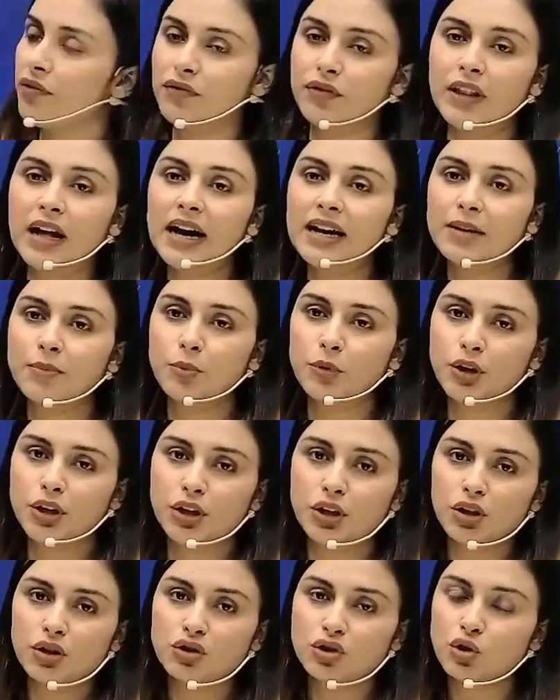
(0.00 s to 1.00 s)
that
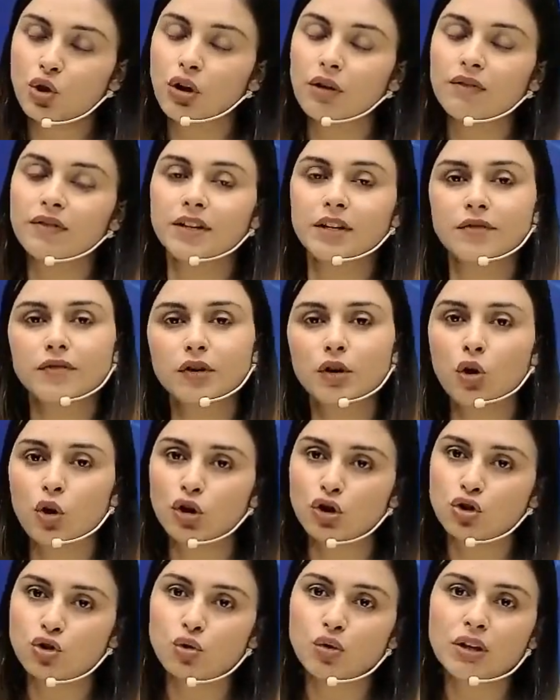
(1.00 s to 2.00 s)
particular solvent will
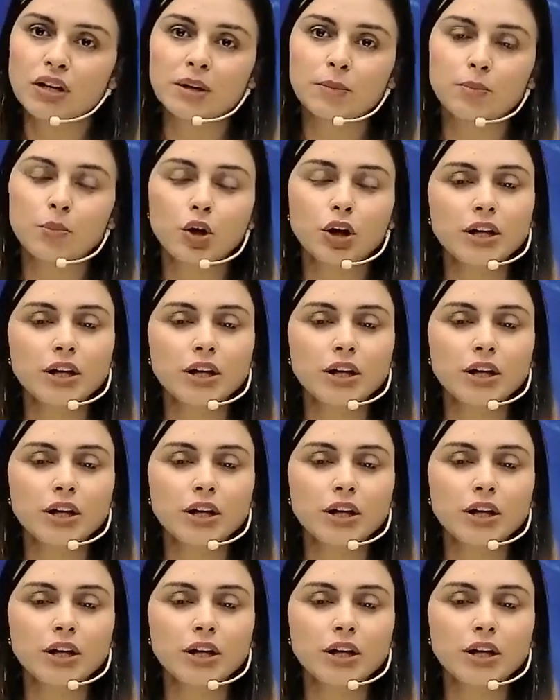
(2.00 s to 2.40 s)
also keep on